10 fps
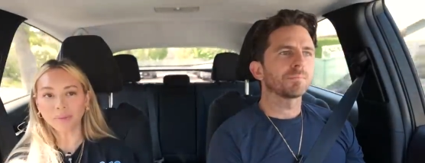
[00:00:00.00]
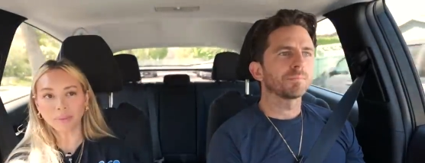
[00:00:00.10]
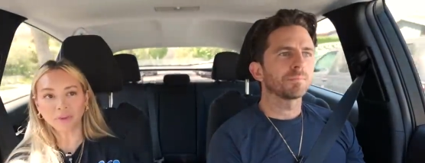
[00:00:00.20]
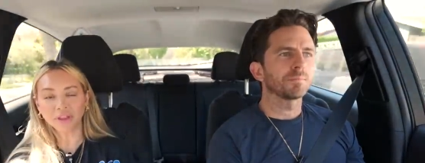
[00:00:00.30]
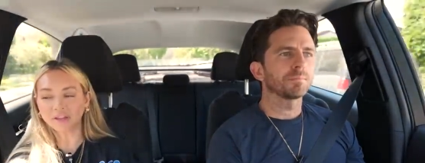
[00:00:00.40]
Speaker 1: of
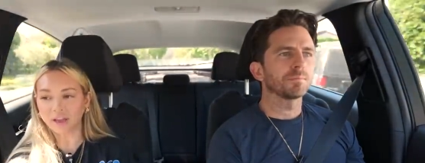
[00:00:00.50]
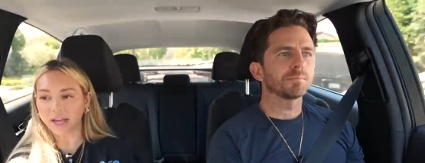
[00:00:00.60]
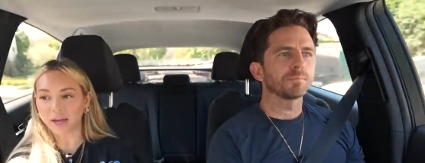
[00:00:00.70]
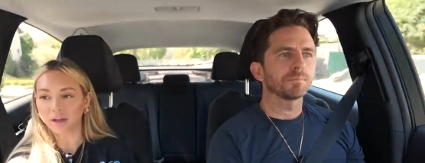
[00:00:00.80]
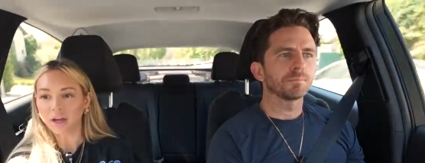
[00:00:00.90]
people think
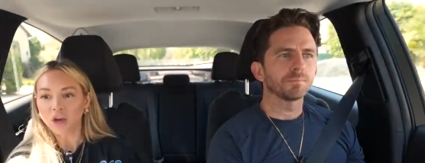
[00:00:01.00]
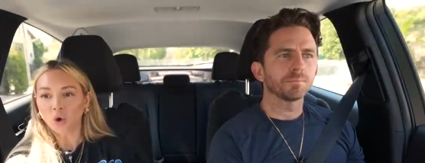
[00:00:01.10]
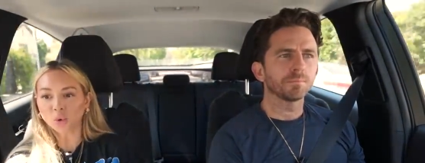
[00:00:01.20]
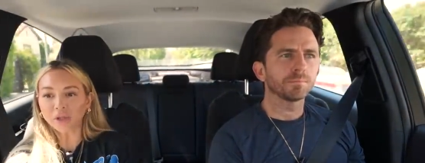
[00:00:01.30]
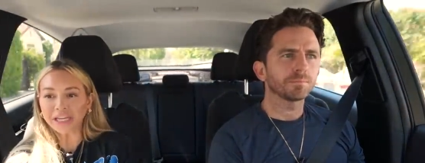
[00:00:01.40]
like I
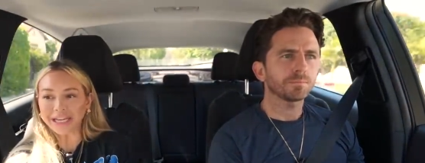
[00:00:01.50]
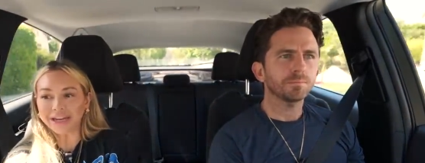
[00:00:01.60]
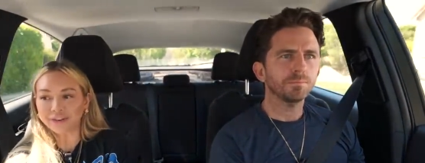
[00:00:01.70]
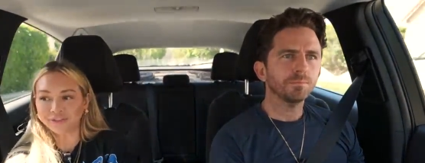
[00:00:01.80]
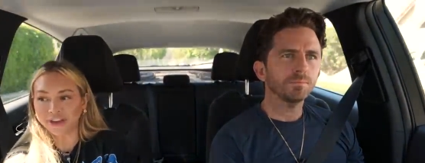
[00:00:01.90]
only
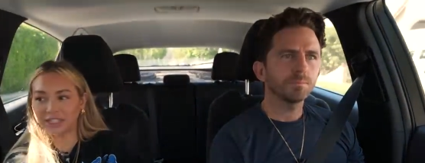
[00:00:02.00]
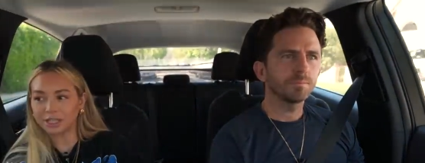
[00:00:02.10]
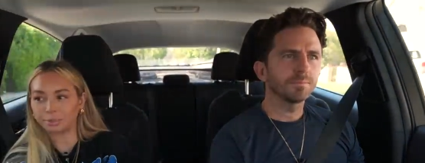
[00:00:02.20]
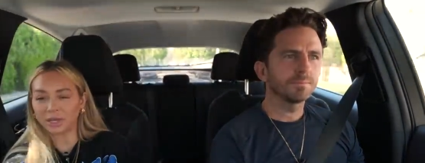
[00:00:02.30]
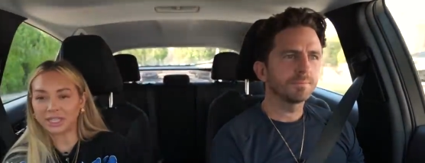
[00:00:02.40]
eat at
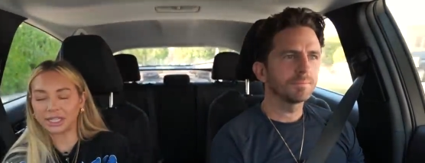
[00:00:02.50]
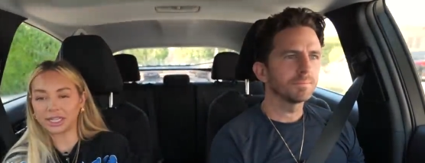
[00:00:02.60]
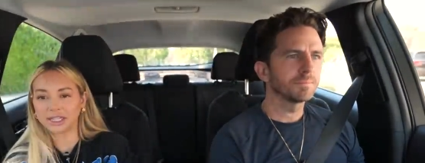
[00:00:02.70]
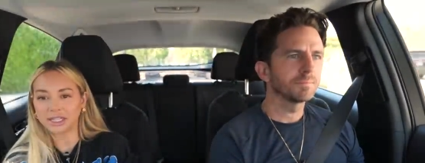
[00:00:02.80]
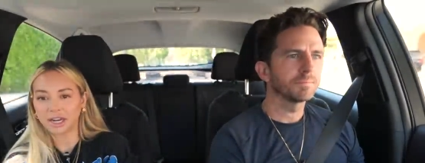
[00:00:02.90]
fancy
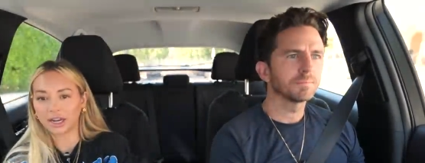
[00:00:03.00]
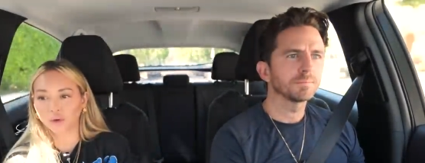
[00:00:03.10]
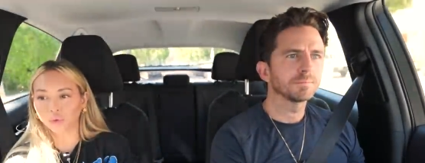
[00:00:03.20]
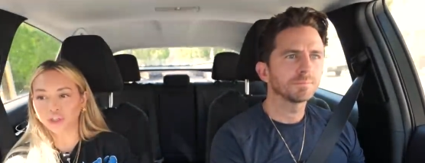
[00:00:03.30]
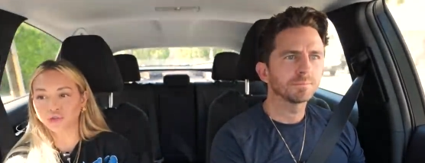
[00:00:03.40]
places and I
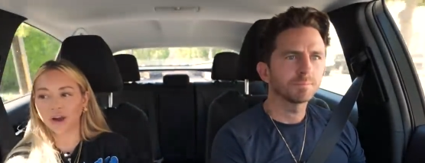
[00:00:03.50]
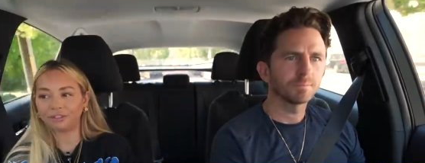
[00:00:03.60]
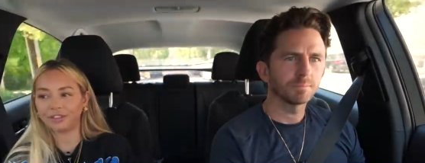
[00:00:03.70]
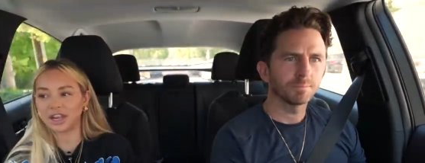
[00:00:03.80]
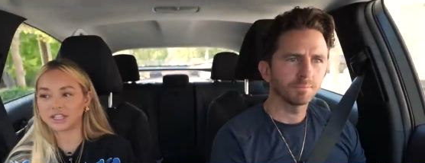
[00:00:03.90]
only
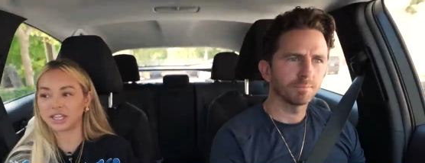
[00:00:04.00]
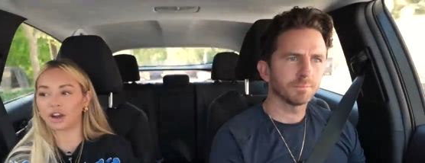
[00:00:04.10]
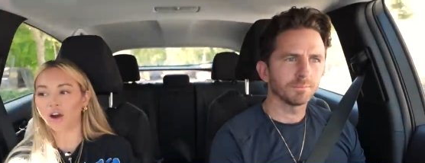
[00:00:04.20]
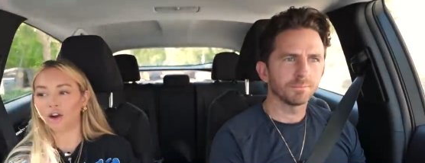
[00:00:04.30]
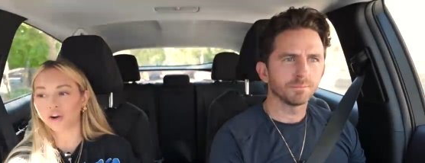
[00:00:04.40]
drive fancy
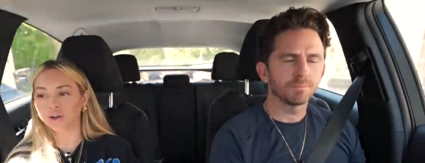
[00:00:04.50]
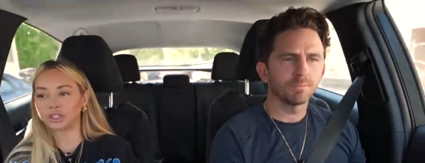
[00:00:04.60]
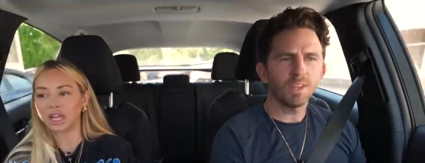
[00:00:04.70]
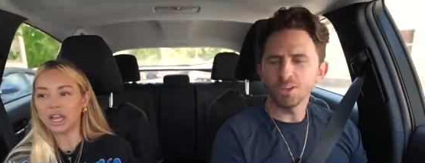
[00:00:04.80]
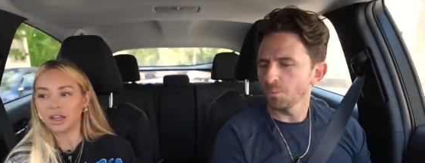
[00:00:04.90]

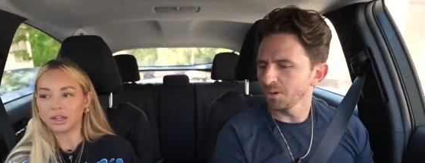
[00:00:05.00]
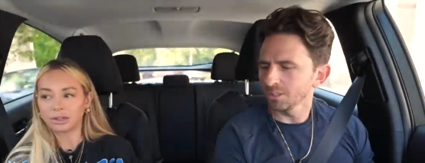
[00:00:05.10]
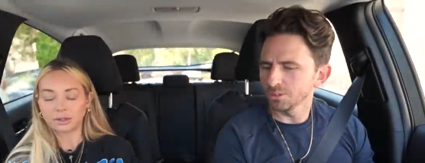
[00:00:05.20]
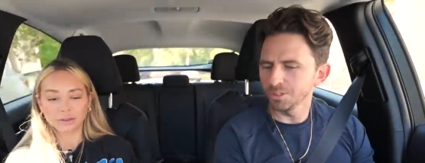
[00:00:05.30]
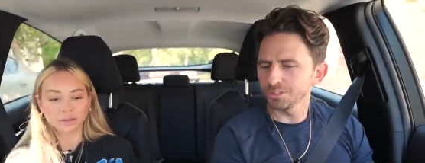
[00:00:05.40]
cars. Yeah, you're
Speaker 2: wearing a
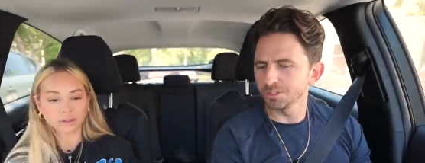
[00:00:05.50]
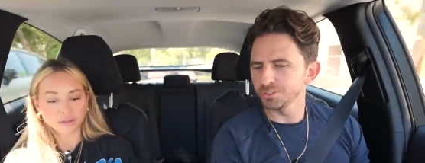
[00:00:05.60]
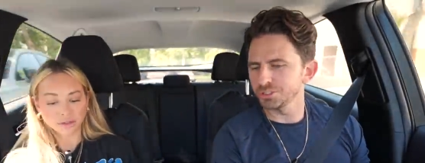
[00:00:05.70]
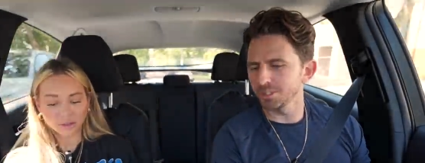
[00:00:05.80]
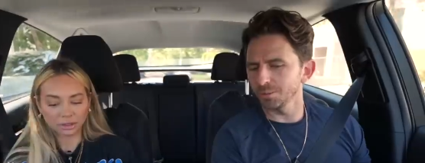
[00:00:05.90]
Looney
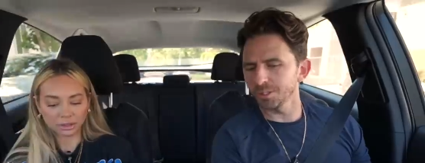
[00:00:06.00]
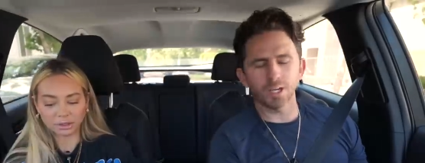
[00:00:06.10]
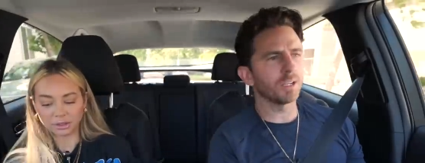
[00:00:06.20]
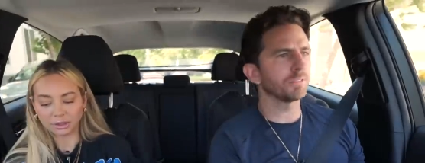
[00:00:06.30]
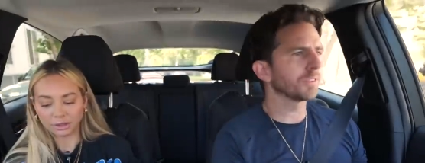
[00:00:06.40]
Tunes shirt with
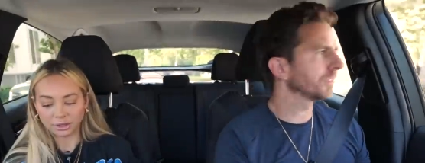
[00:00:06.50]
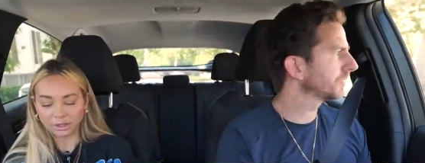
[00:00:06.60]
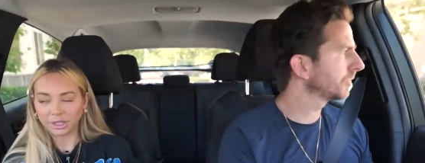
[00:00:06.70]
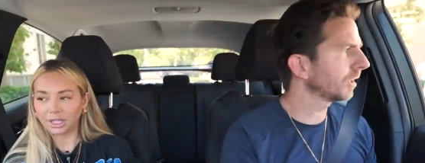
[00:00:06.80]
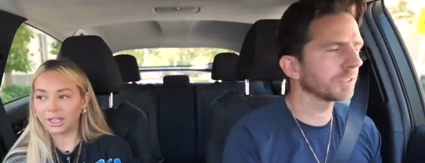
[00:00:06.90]

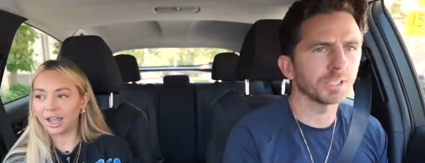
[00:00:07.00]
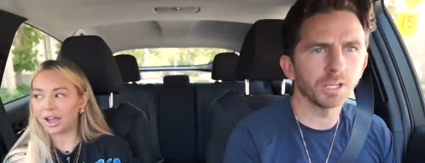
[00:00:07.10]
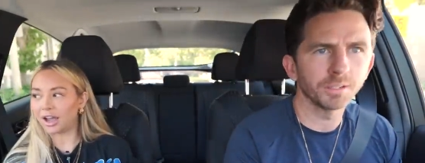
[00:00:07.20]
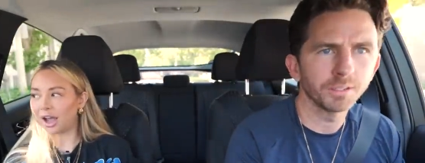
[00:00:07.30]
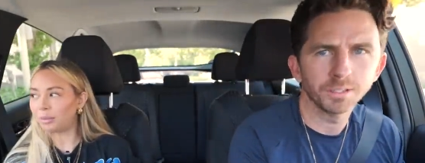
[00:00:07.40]
Converse Chuck
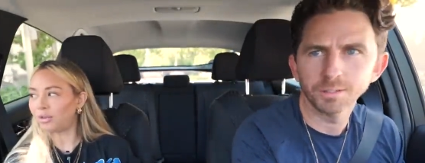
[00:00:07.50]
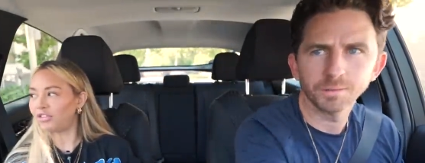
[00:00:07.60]
Yeah,
Speaker 1: I'm a